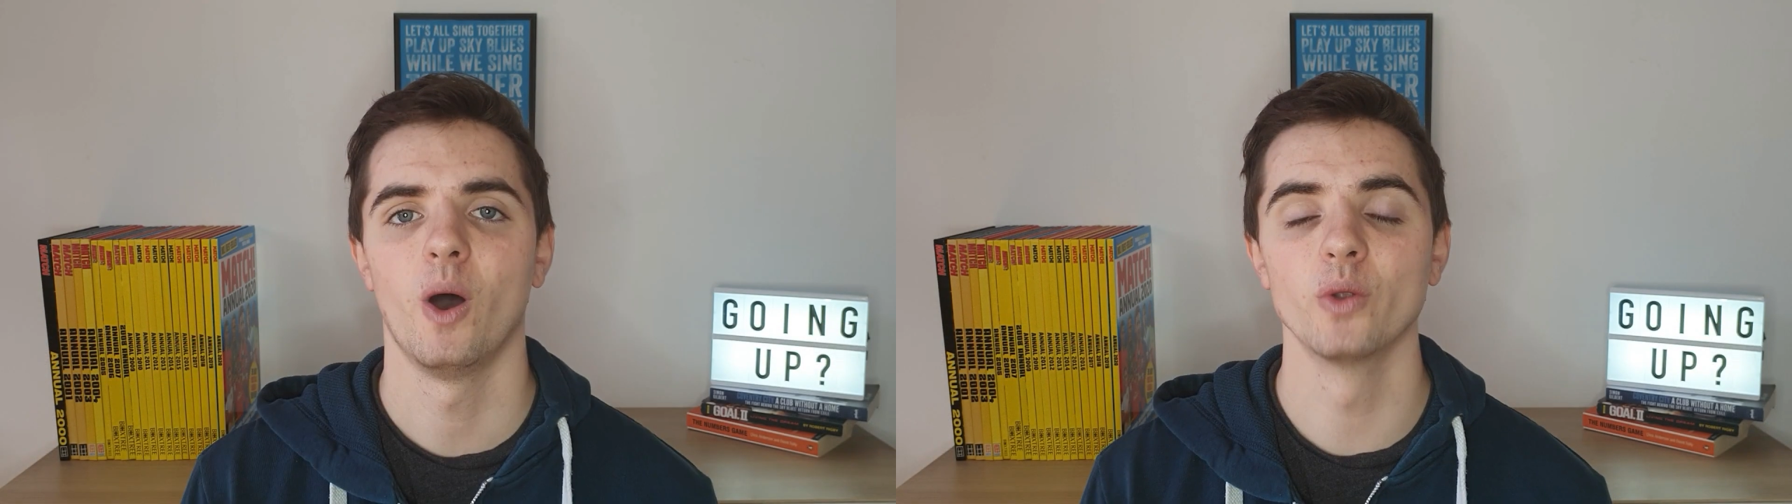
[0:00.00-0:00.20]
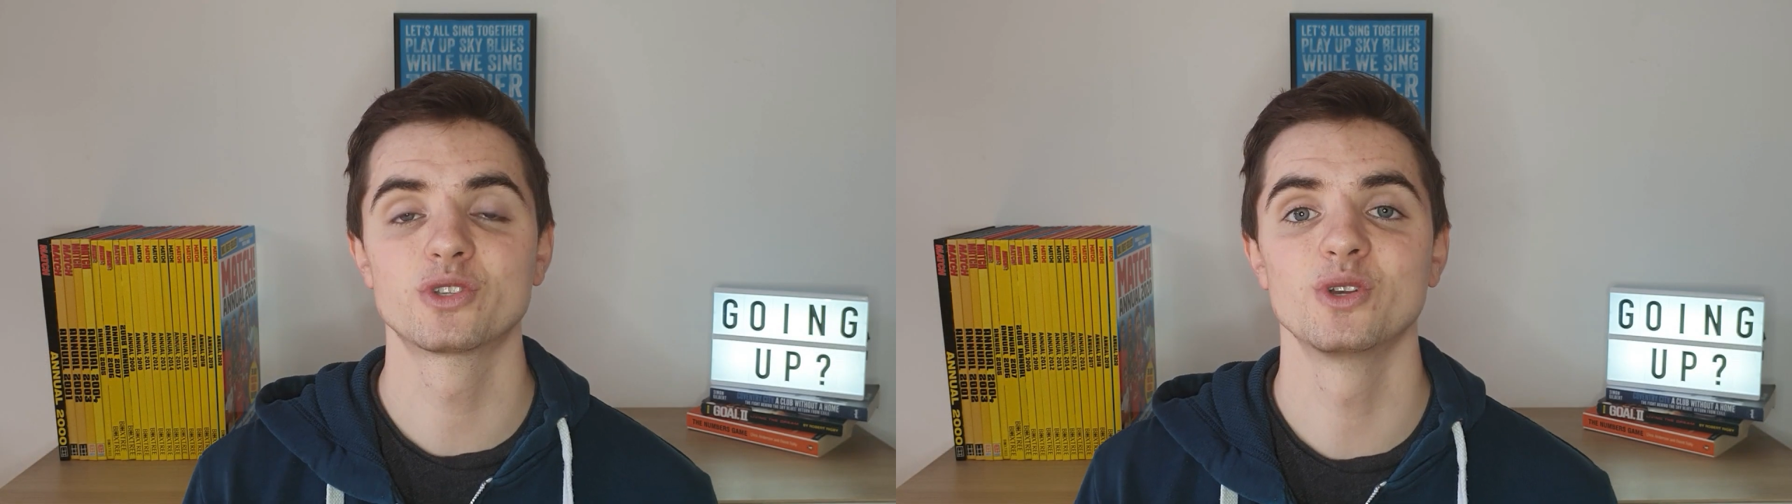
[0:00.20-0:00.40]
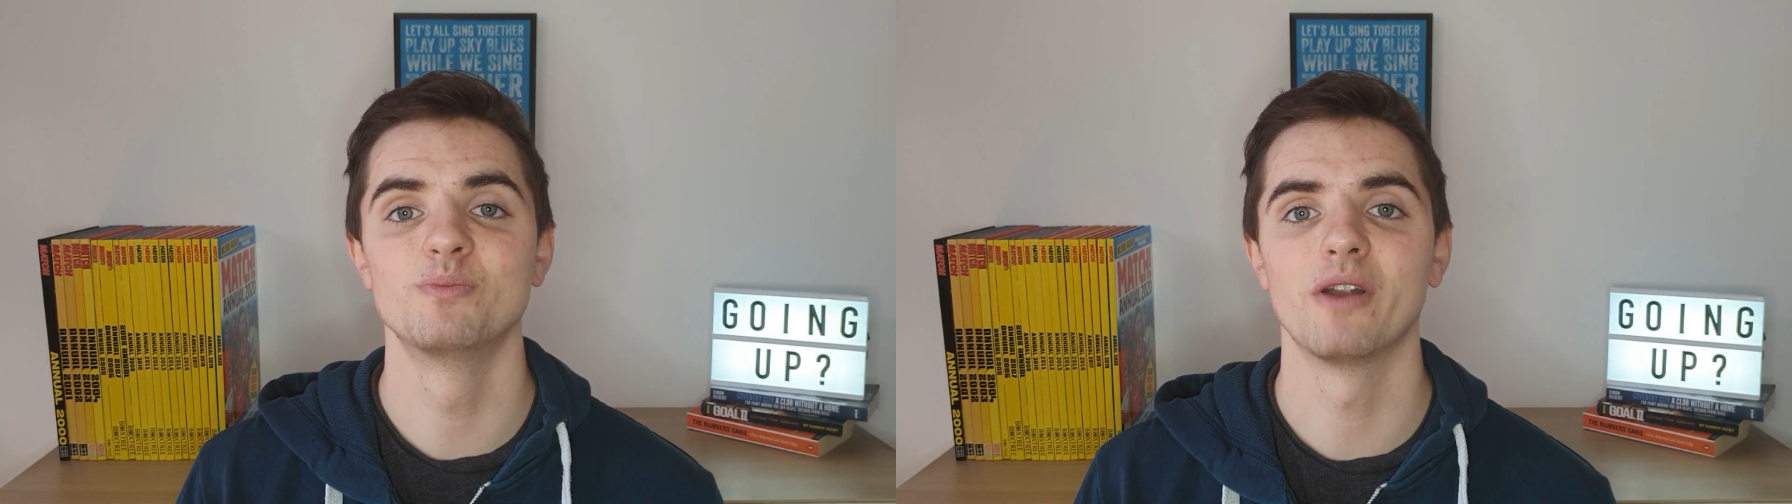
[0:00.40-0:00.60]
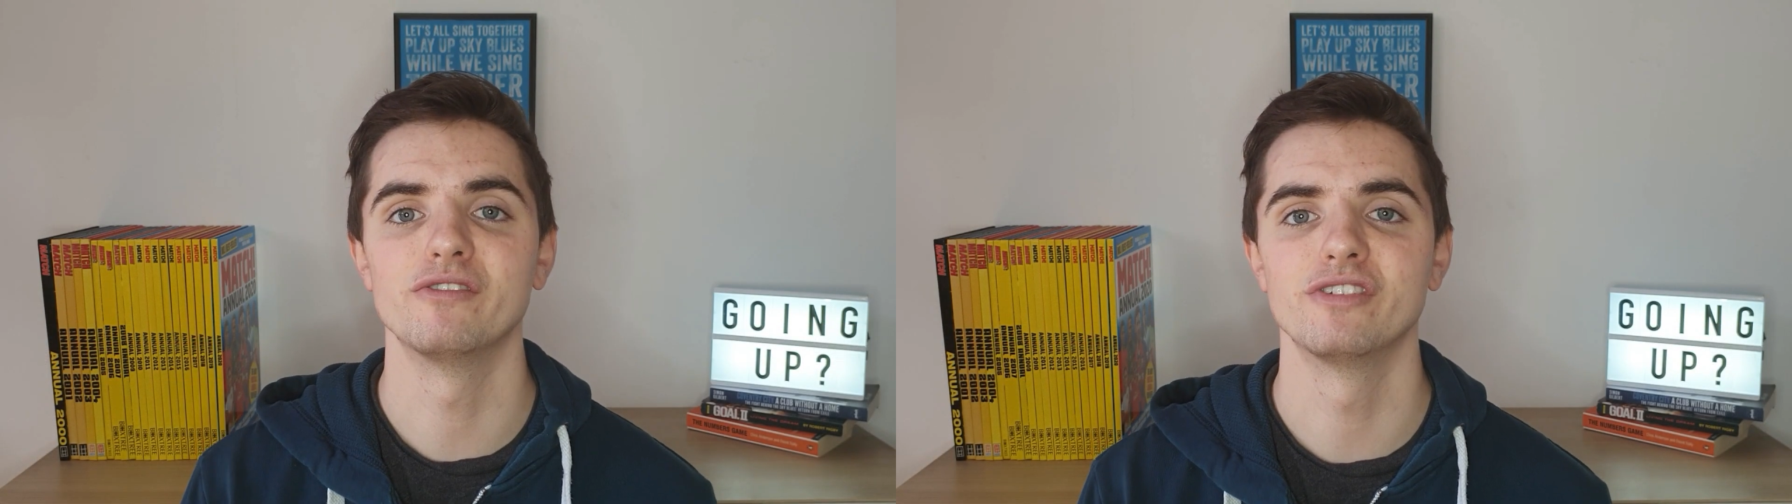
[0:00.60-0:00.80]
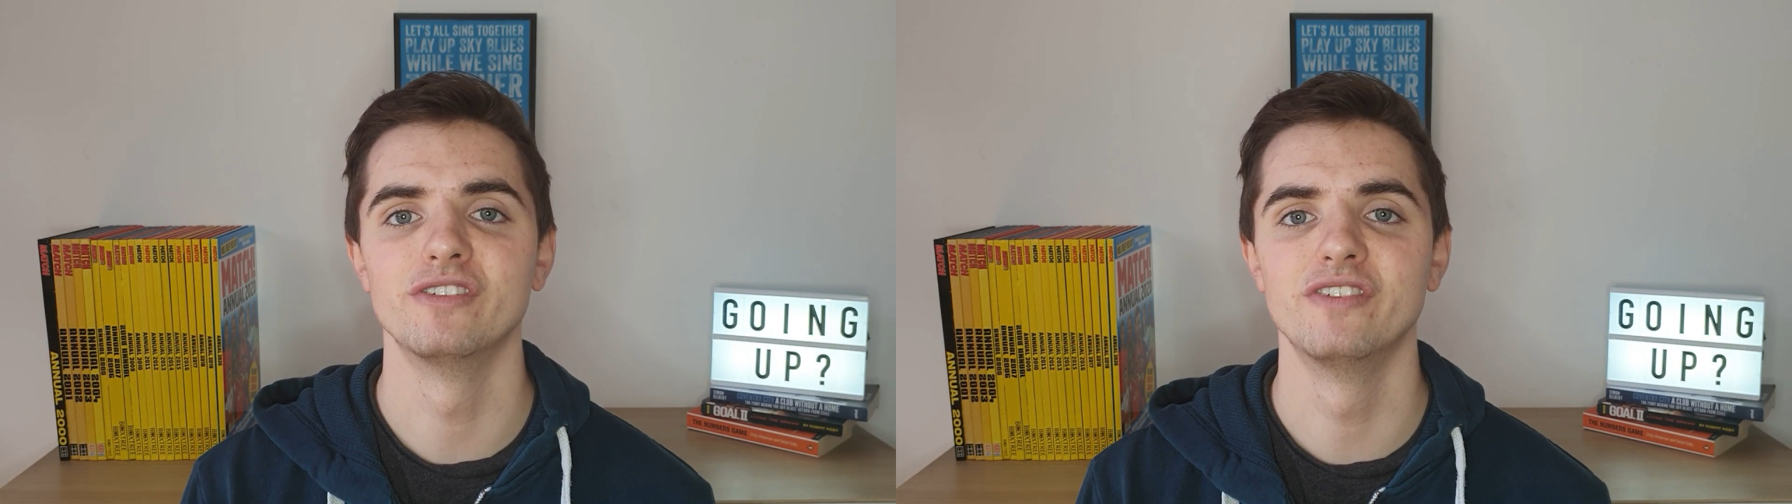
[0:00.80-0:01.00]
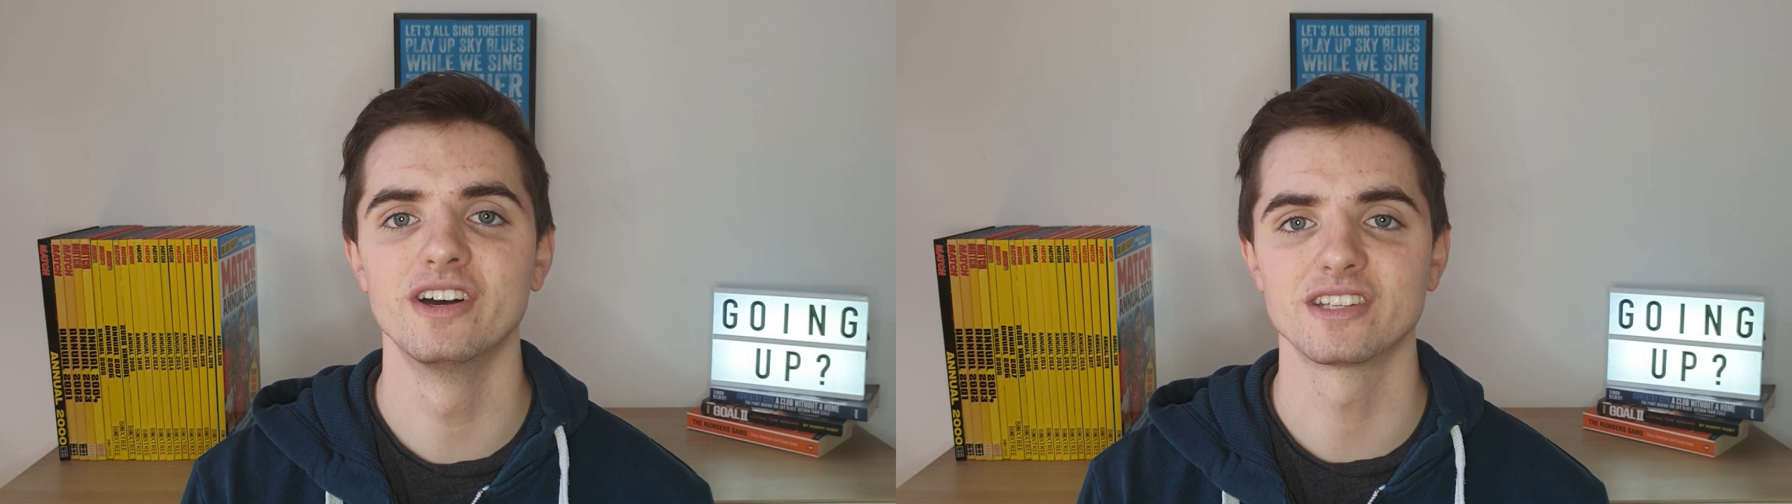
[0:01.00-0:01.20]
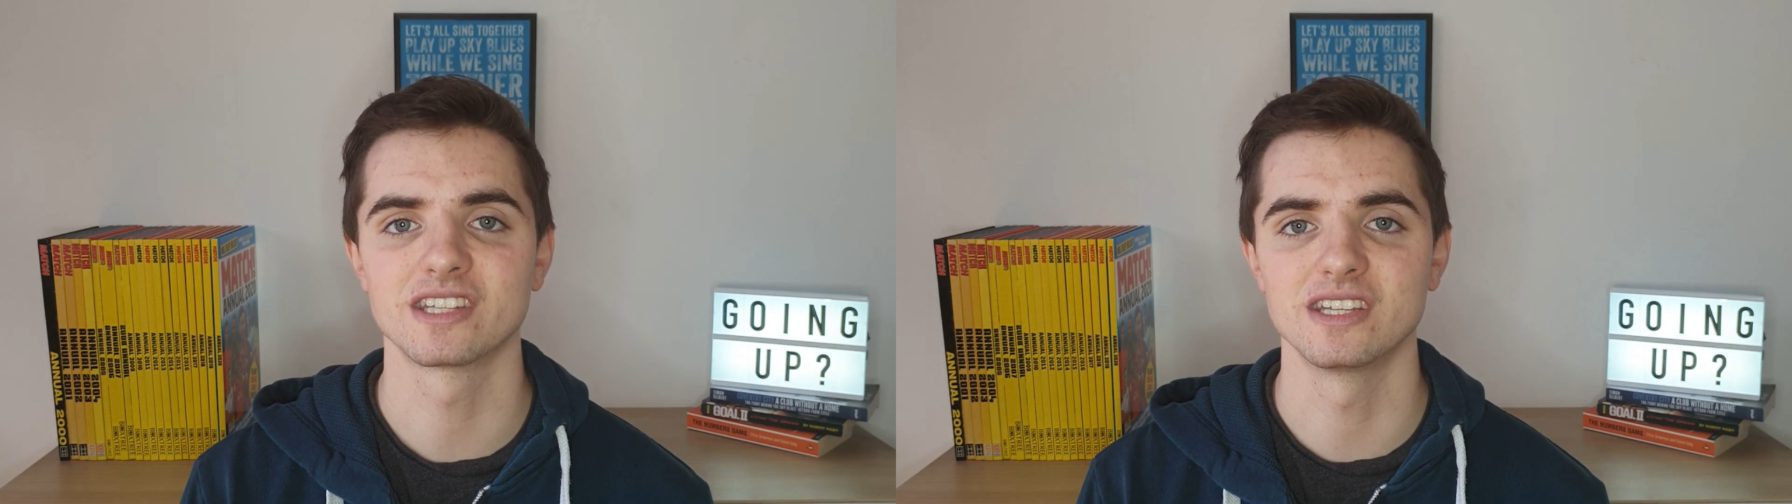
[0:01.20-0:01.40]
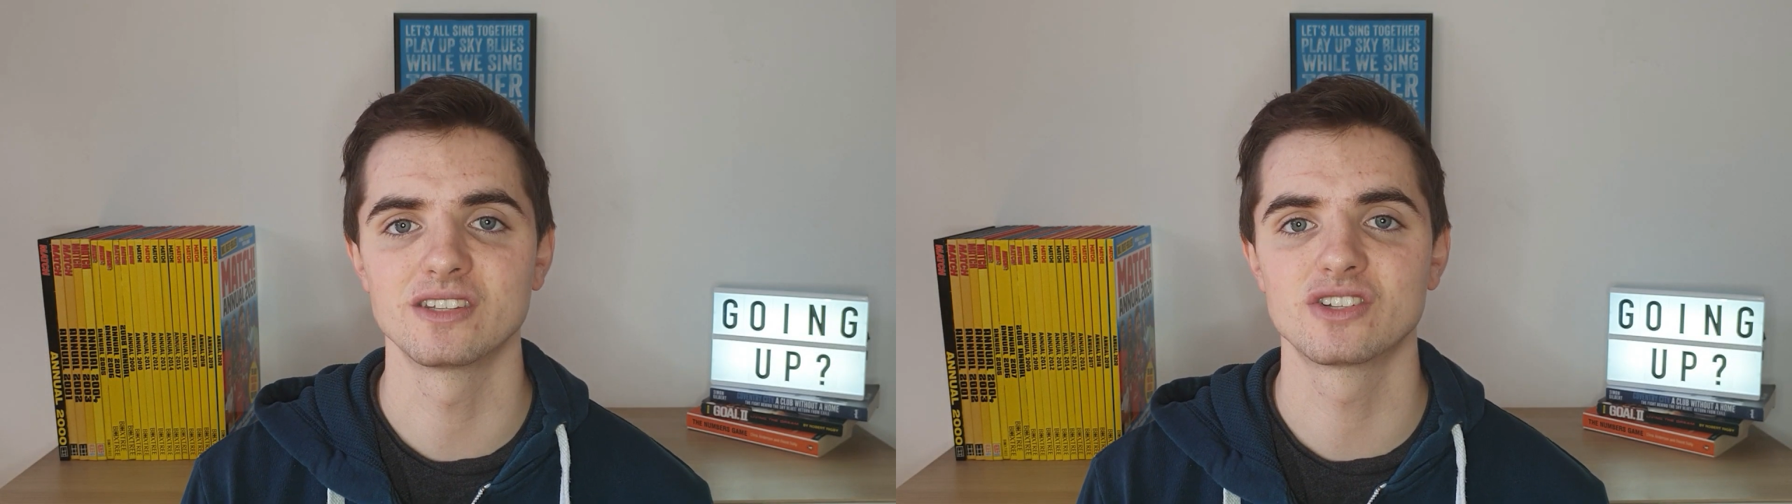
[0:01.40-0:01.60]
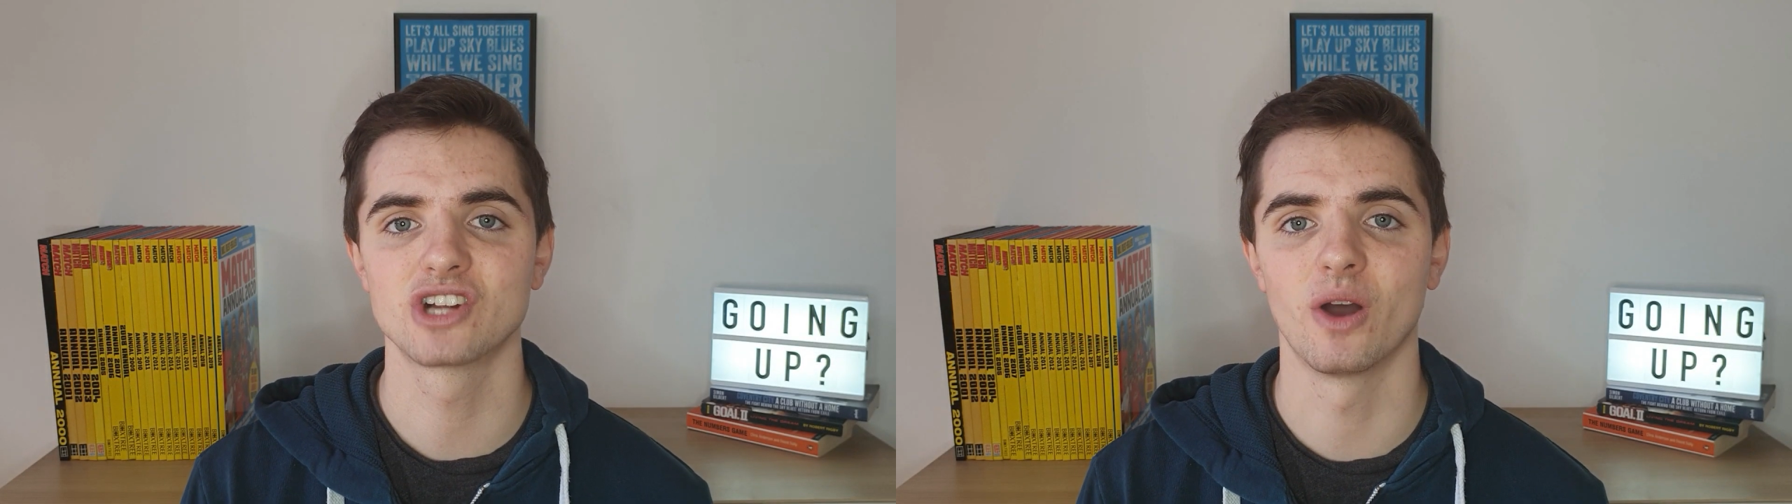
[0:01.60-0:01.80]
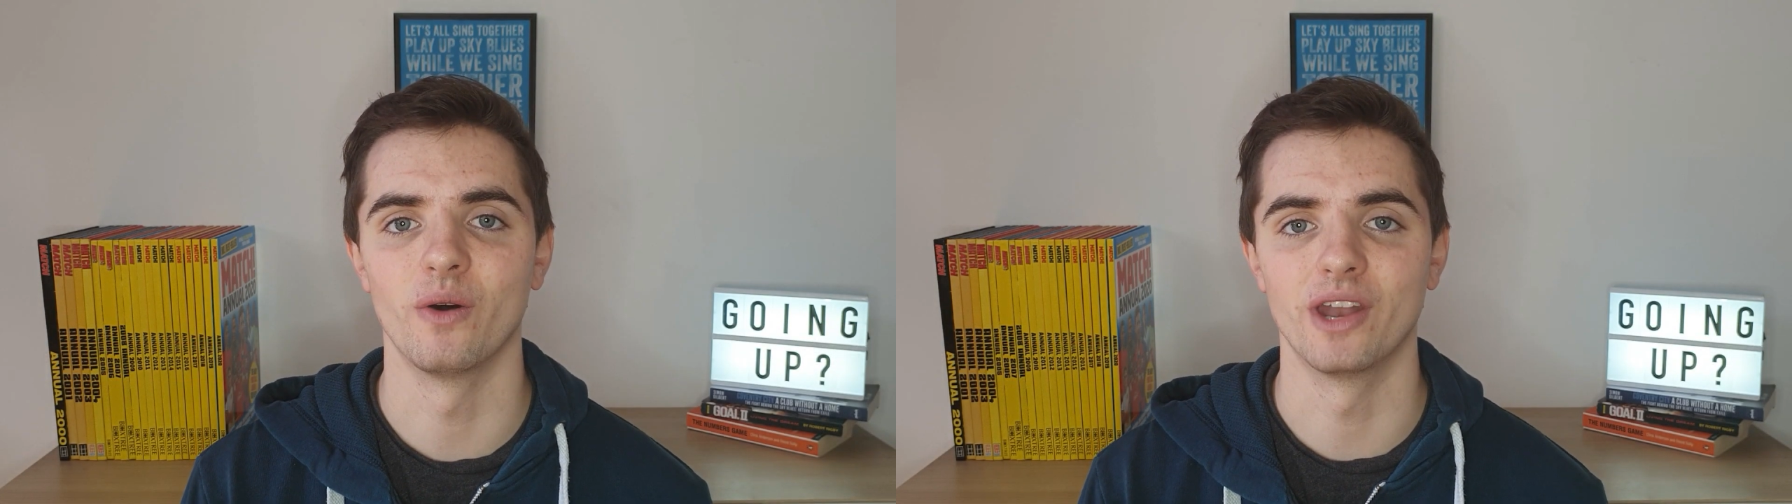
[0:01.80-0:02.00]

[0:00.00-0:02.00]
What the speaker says: On to Brentford versus Charlton,